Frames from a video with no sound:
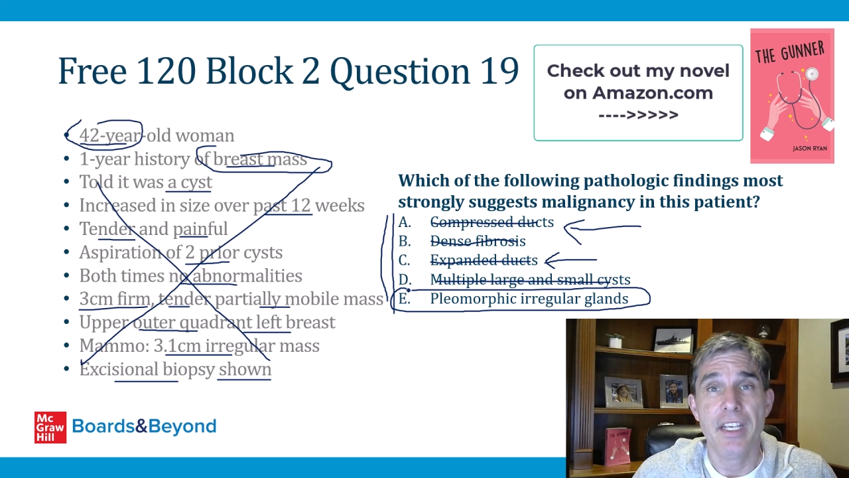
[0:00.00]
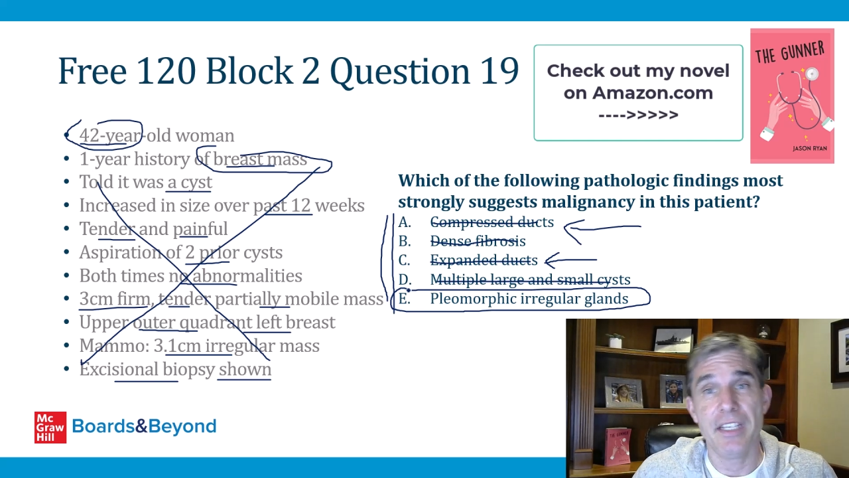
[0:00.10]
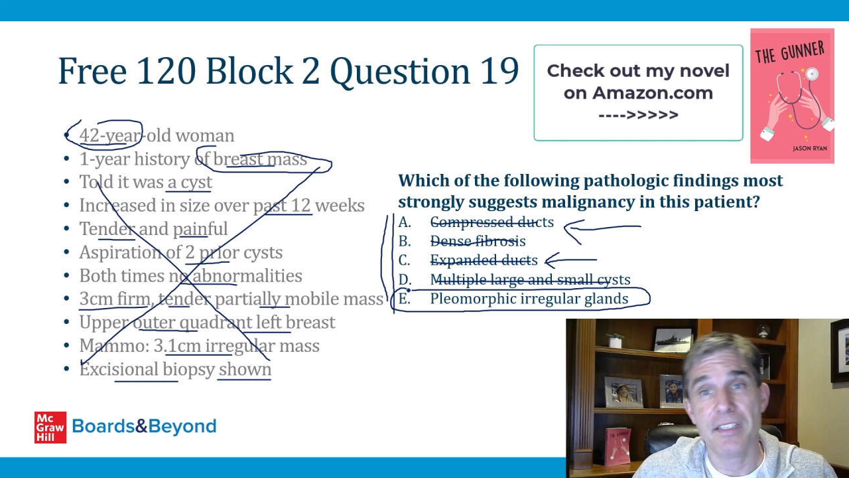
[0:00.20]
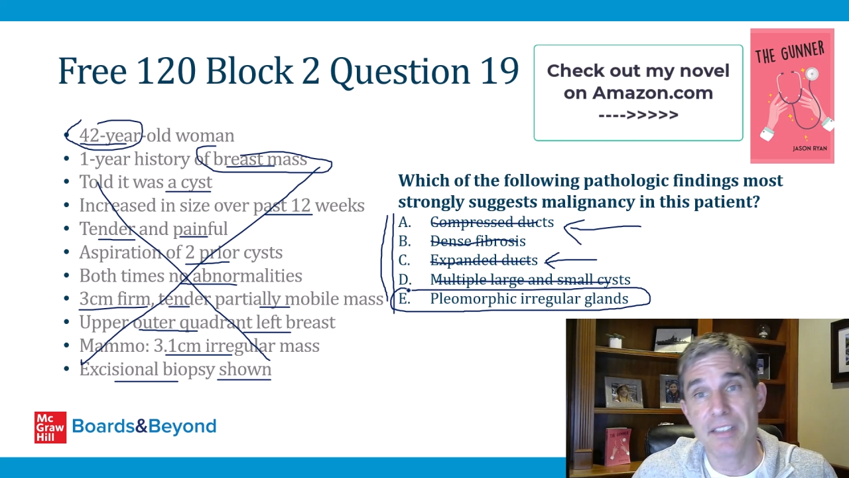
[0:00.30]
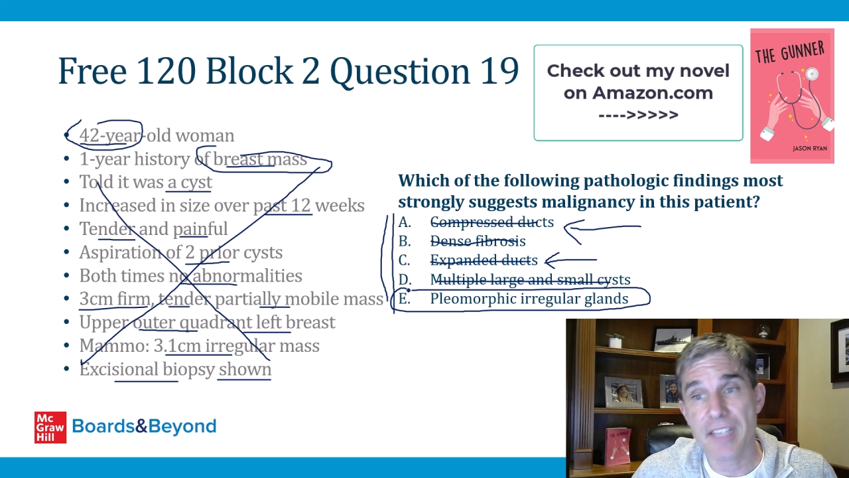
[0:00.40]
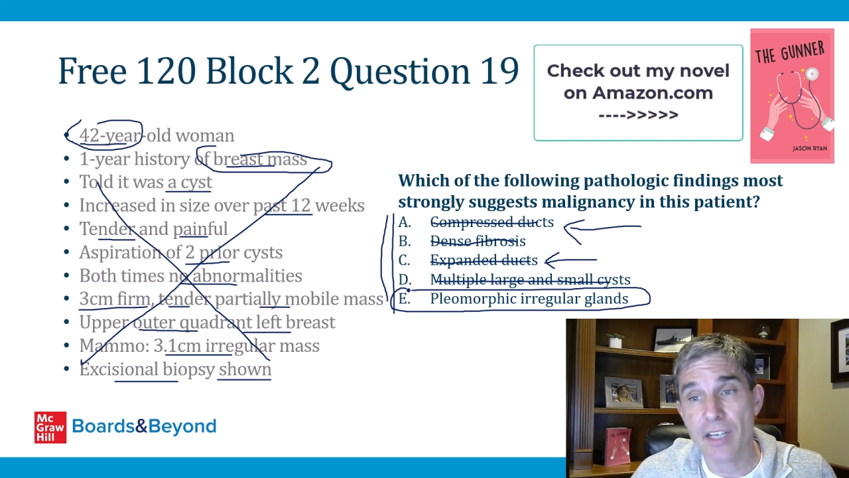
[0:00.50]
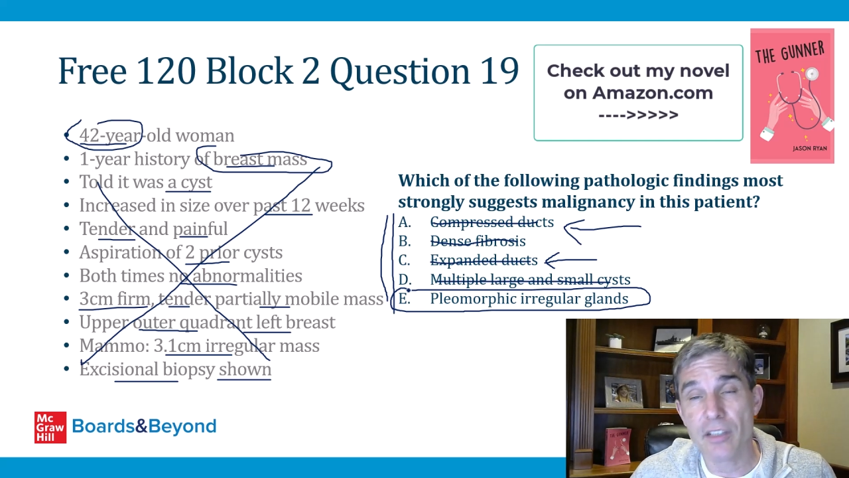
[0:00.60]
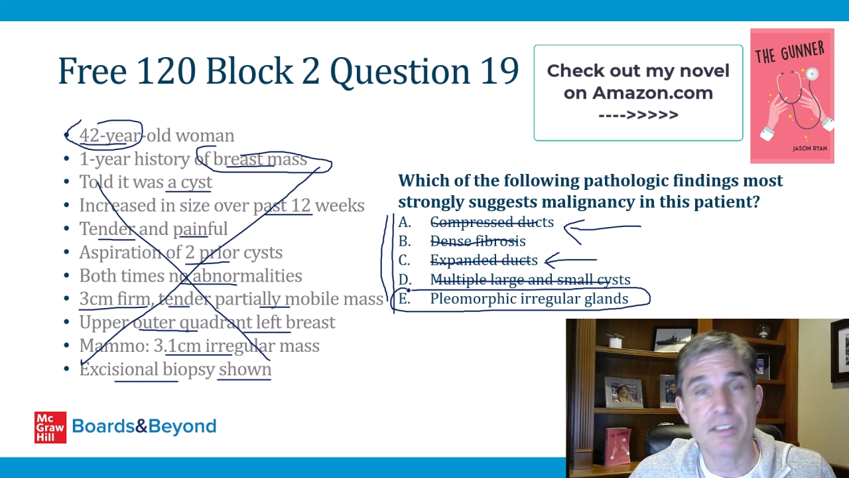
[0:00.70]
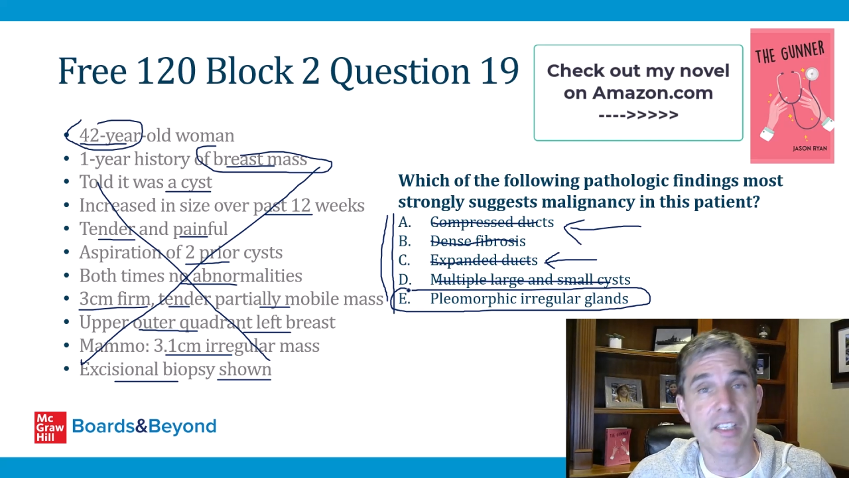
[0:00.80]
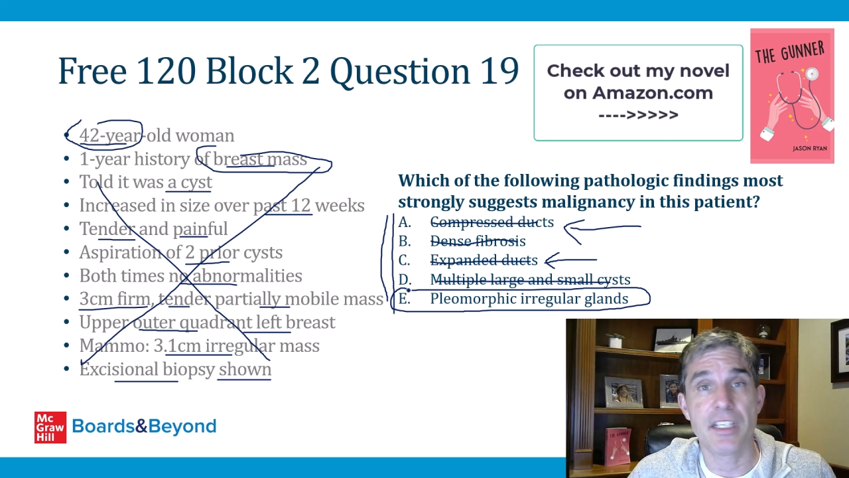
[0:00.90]
in
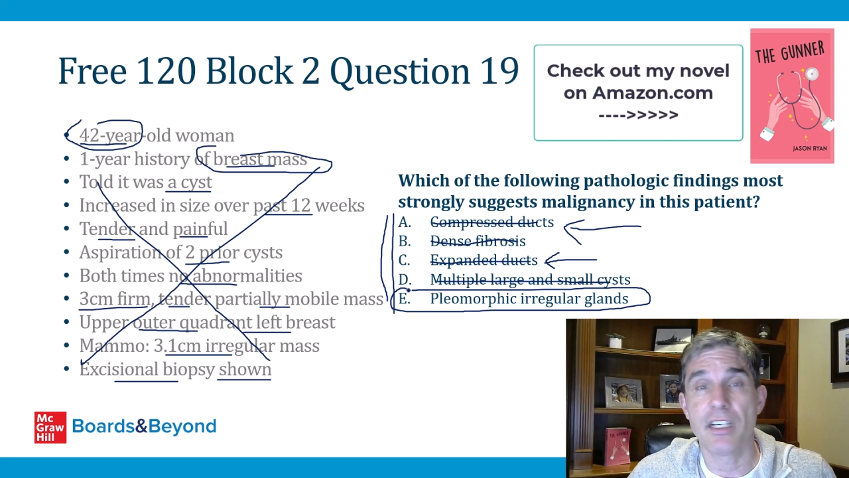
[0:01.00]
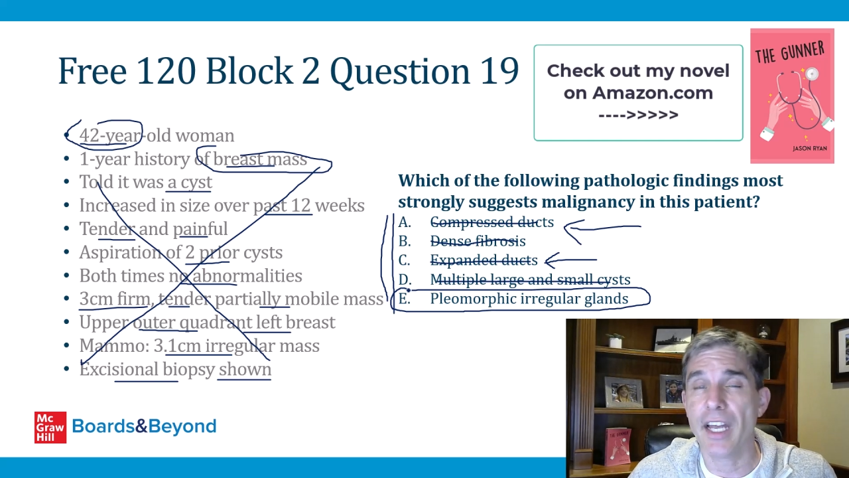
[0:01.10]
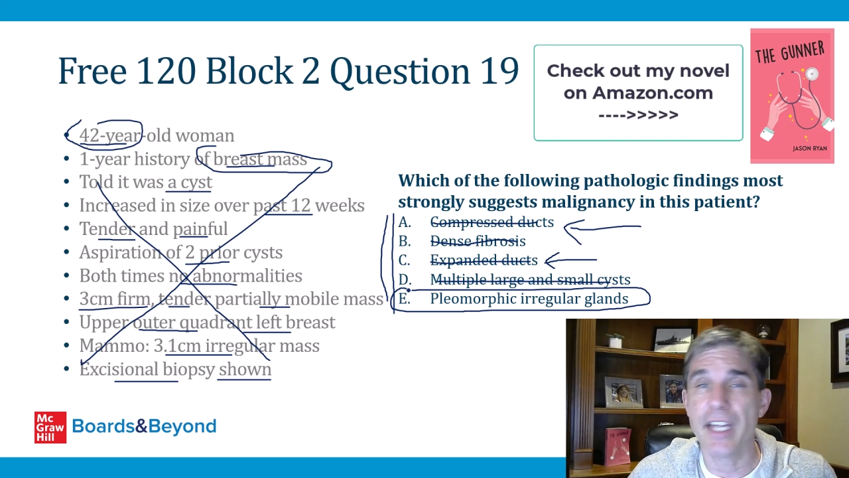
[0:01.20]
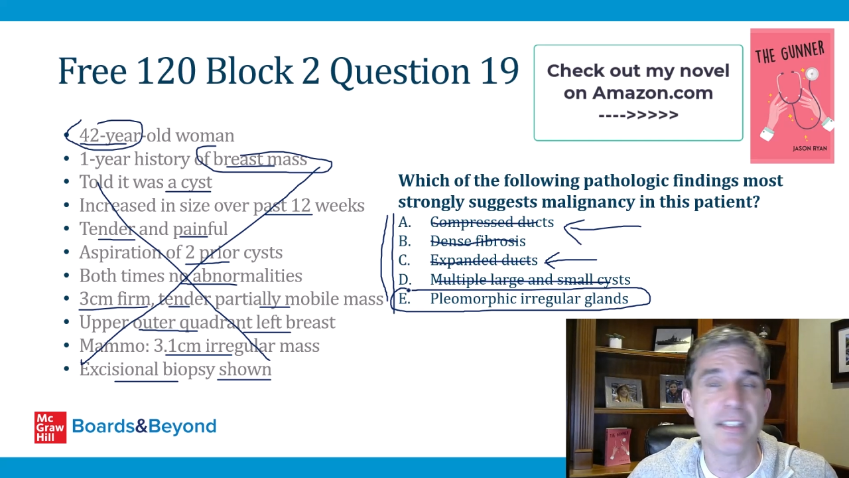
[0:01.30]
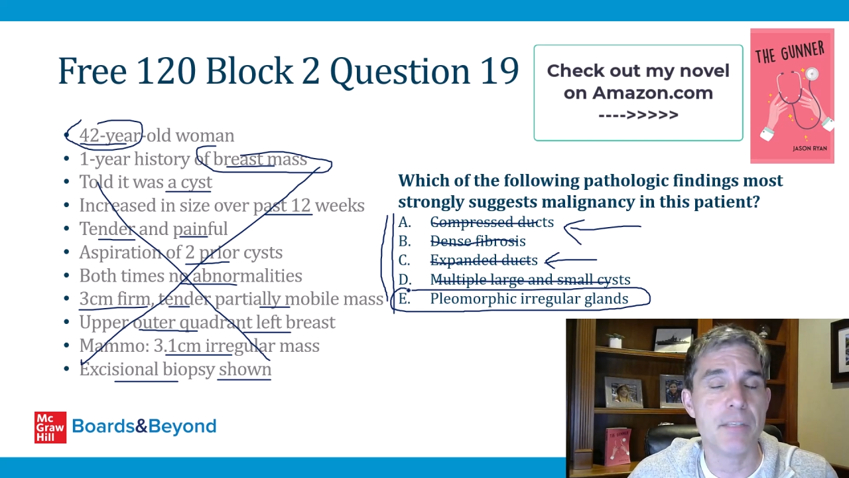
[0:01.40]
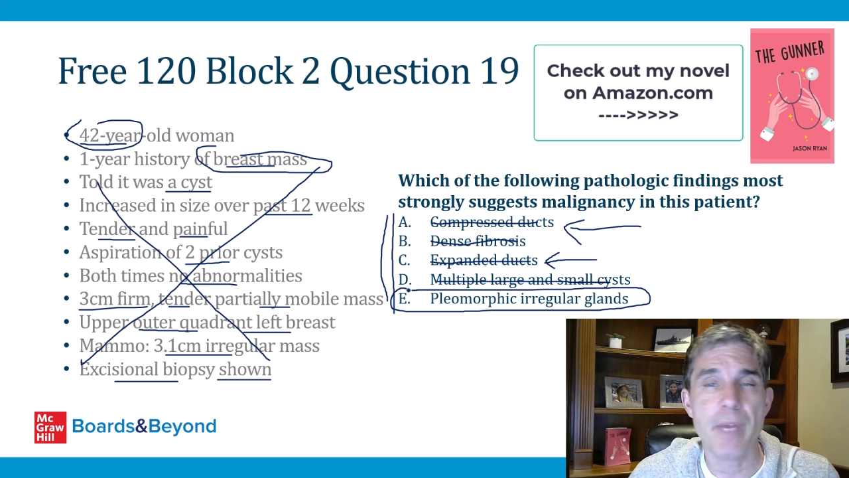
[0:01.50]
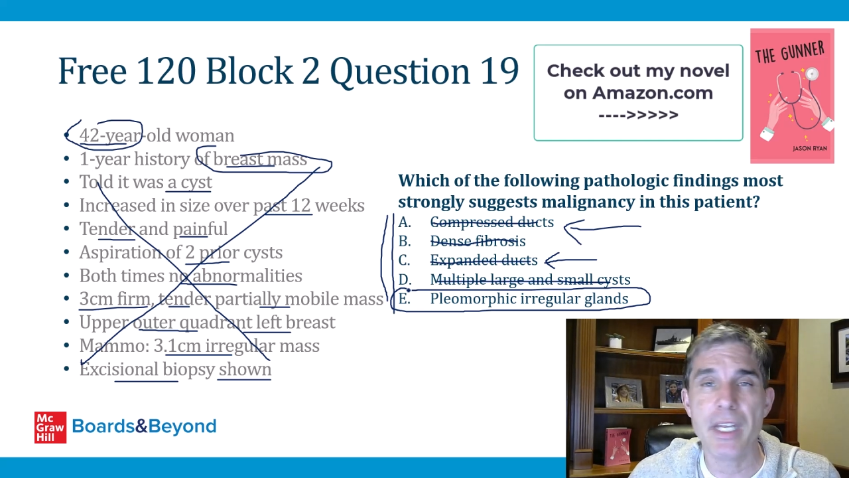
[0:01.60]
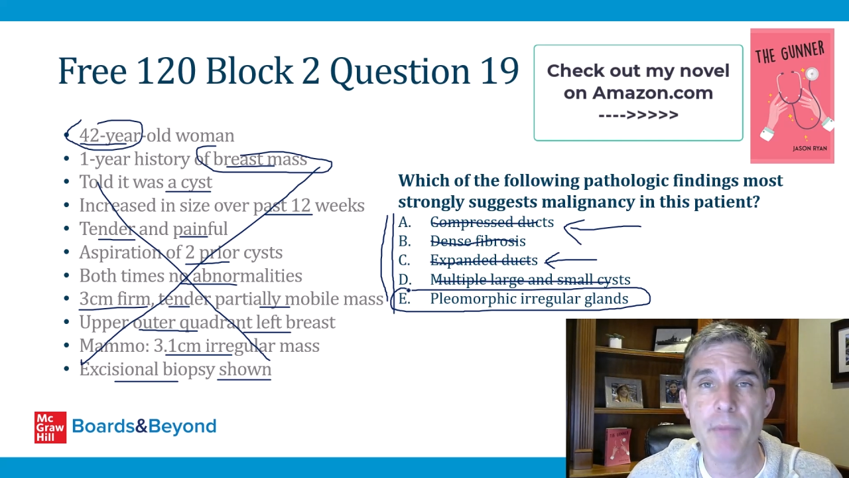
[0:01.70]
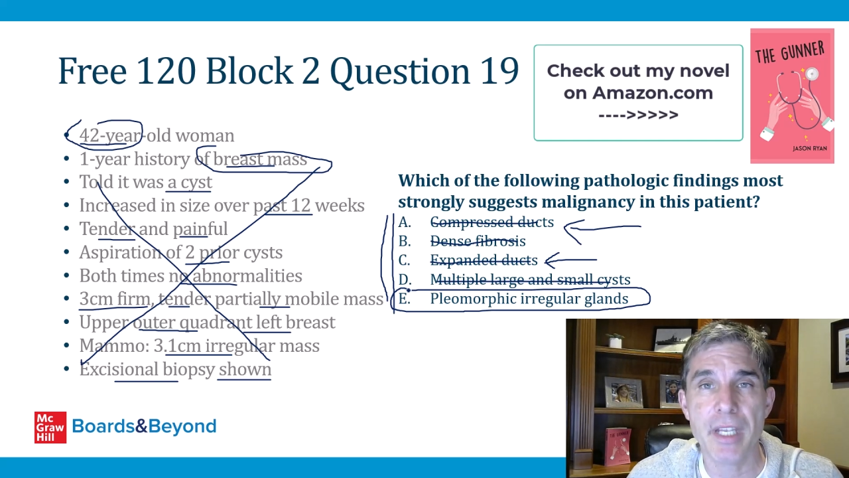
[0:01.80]
cells and glands in many,